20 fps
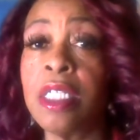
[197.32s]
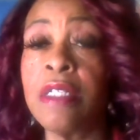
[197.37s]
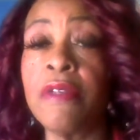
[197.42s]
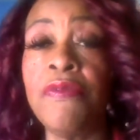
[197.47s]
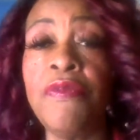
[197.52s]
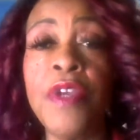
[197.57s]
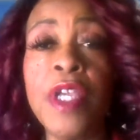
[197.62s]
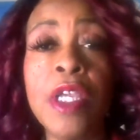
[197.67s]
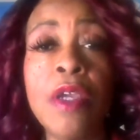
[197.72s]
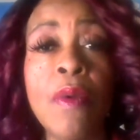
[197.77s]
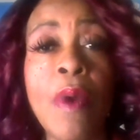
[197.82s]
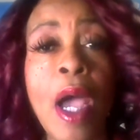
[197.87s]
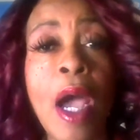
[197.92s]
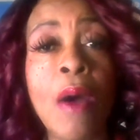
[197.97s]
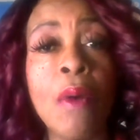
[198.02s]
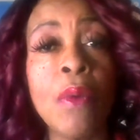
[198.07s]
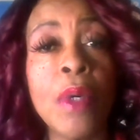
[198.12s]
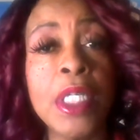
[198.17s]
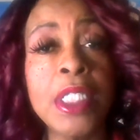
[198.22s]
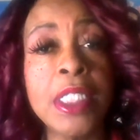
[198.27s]
to figure
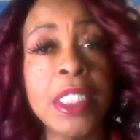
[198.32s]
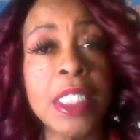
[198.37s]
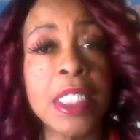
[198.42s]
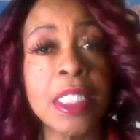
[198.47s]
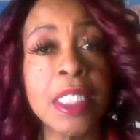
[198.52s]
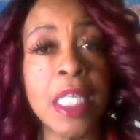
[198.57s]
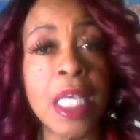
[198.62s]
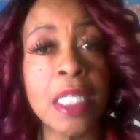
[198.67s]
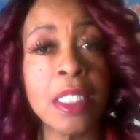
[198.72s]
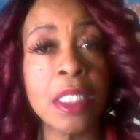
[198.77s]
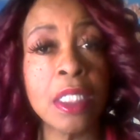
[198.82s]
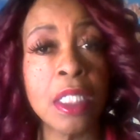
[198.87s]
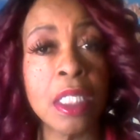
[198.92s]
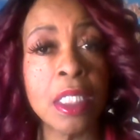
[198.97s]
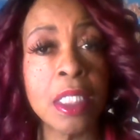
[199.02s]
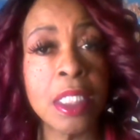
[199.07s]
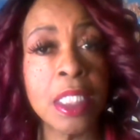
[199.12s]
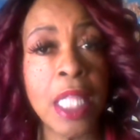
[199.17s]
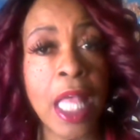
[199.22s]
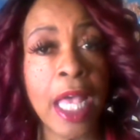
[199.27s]
out what success
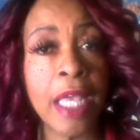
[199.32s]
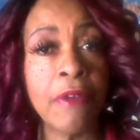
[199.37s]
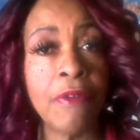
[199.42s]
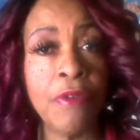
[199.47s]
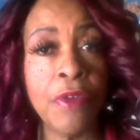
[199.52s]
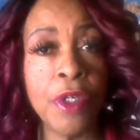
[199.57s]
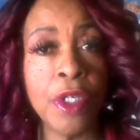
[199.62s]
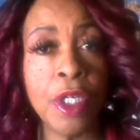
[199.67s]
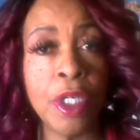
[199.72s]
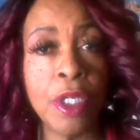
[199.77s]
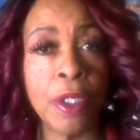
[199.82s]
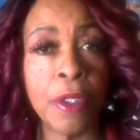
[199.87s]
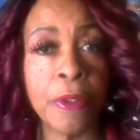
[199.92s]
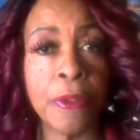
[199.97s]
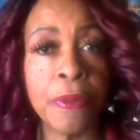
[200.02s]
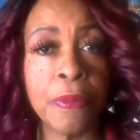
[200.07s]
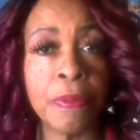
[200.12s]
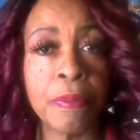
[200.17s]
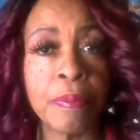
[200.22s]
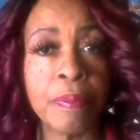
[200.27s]
looks like for
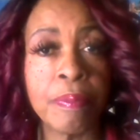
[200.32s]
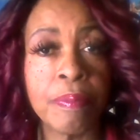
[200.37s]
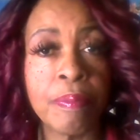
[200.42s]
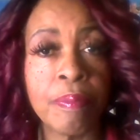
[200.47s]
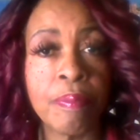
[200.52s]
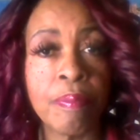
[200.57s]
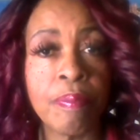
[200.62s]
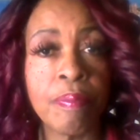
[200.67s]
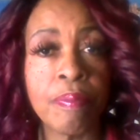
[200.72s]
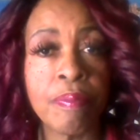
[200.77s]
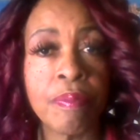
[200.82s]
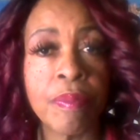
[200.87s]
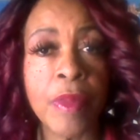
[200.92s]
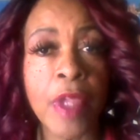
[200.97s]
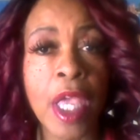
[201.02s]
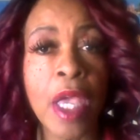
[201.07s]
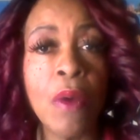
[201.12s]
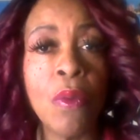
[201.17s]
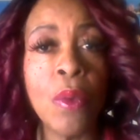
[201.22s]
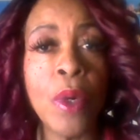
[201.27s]
you
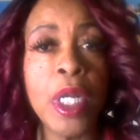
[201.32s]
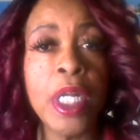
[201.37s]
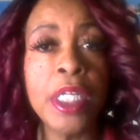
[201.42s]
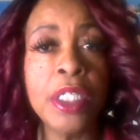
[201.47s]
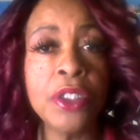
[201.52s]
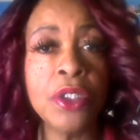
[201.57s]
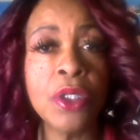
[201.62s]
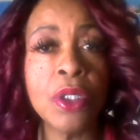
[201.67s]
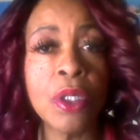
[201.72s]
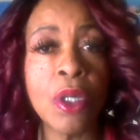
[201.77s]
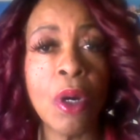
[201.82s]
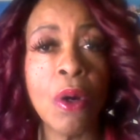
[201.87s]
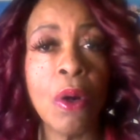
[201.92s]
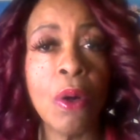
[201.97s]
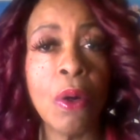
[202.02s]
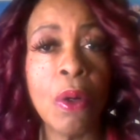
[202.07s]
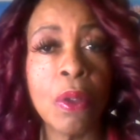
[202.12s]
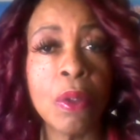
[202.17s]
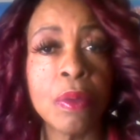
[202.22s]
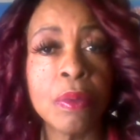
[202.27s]
and what is your
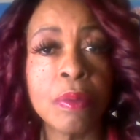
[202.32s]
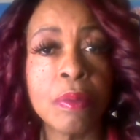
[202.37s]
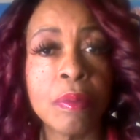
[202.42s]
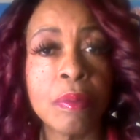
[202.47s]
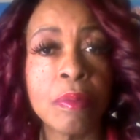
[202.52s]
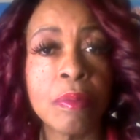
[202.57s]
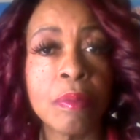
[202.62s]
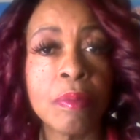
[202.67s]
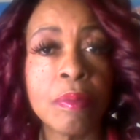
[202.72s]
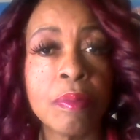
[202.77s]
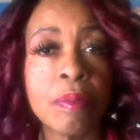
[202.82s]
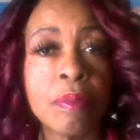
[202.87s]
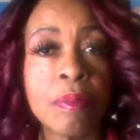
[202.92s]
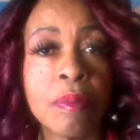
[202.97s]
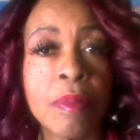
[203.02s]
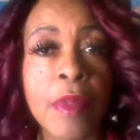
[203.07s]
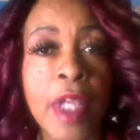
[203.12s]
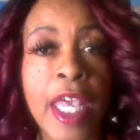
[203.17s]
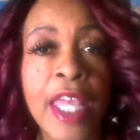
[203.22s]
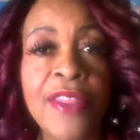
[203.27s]
goal?
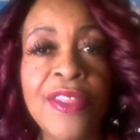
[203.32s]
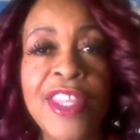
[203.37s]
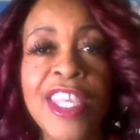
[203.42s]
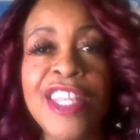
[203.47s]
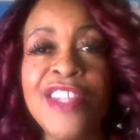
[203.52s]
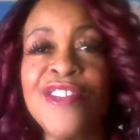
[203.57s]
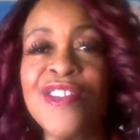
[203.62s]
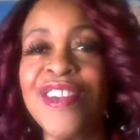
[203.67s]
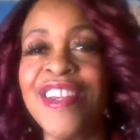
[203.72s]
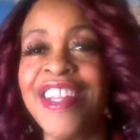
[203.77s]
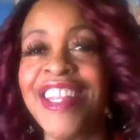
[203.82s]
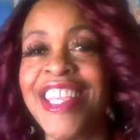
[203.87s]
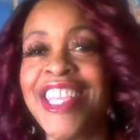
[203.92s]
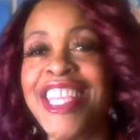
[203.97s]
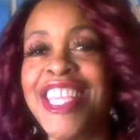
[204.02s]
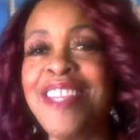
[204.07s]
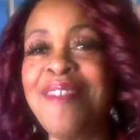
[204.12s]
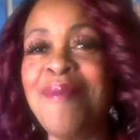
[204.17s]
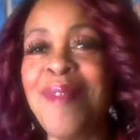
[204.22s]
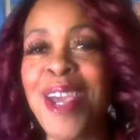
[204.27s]
And then you're going
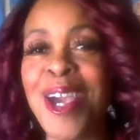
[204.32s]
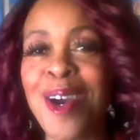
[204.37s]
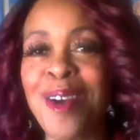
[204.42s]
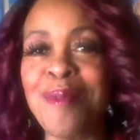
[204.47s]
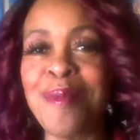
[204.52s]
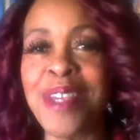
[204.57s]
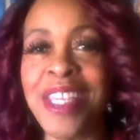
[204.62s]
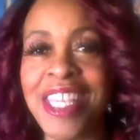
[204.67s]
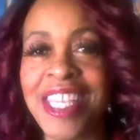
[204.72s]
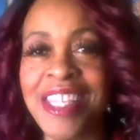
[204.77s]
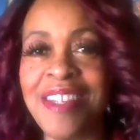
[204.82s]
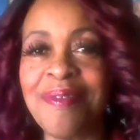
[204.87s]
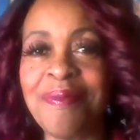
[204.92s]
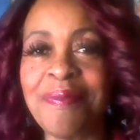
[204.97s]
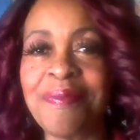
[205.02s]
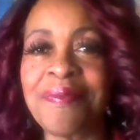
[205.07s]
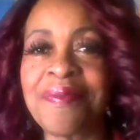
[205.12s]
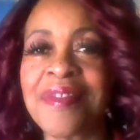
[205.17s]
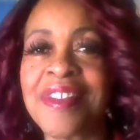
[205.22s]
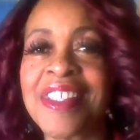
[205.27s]
to email me,
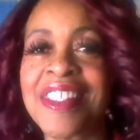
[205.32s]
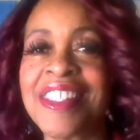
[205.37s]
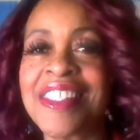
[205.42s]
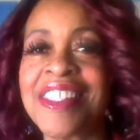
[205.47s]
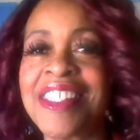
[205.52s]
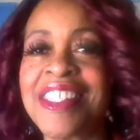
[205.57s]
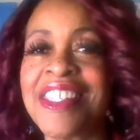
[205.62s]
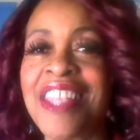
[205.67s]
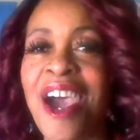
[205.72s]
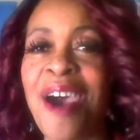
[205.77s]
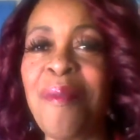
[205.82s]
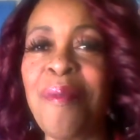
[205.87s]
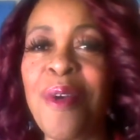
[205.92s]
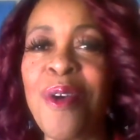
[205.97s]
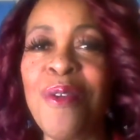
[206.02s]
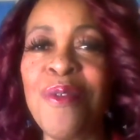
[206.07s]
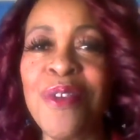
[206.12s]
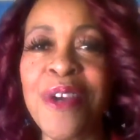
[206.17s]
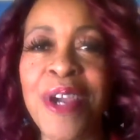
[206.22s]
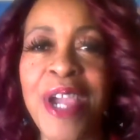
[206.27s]
stop
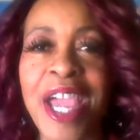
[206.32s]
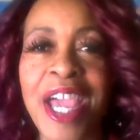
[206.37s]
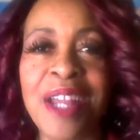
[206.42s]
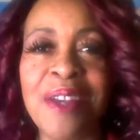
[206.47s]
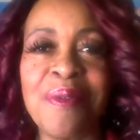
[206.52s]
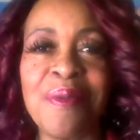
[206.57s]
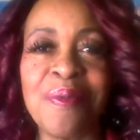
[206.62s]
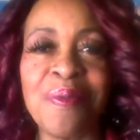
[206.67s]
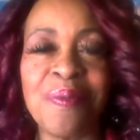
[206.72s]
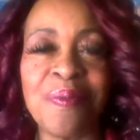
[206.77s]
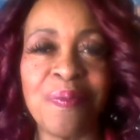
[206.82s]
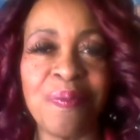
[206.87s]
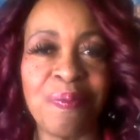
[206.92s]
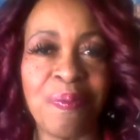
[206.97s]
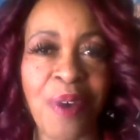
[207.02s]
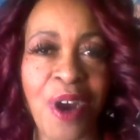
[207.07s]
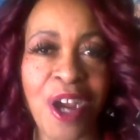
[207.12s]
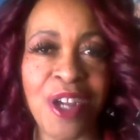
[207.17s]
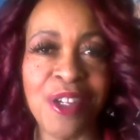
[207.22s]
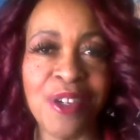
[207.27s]
over at
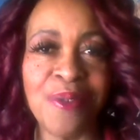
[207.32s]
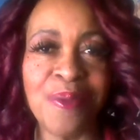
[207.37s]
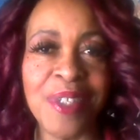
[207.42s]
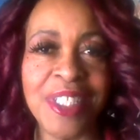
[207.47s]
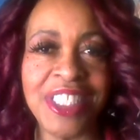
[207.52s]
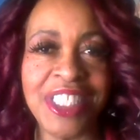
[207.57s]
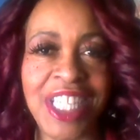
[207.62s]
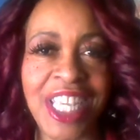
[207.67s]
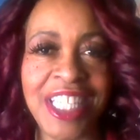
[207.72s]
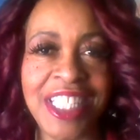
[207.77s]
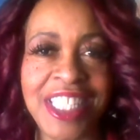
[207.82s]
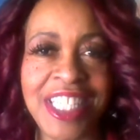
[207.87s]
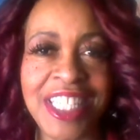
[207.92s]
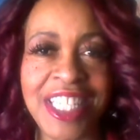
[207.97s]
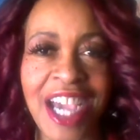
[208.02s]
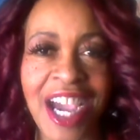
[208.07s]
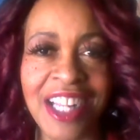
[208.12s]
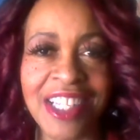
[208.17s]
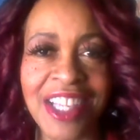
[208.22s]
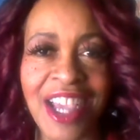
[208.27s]

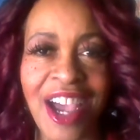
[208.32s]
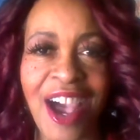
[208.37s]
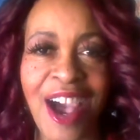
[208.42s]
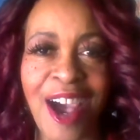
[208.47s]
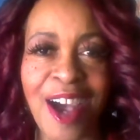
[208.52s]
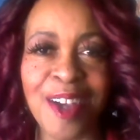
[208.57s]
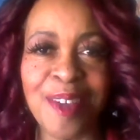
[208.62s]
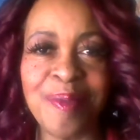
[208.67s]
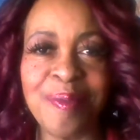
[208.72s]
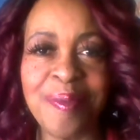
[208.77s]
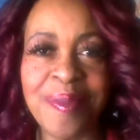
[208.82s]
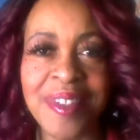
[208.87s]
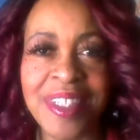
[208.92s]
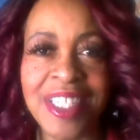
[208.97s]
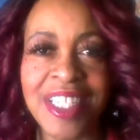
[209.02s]
partnerwithjaytee.com.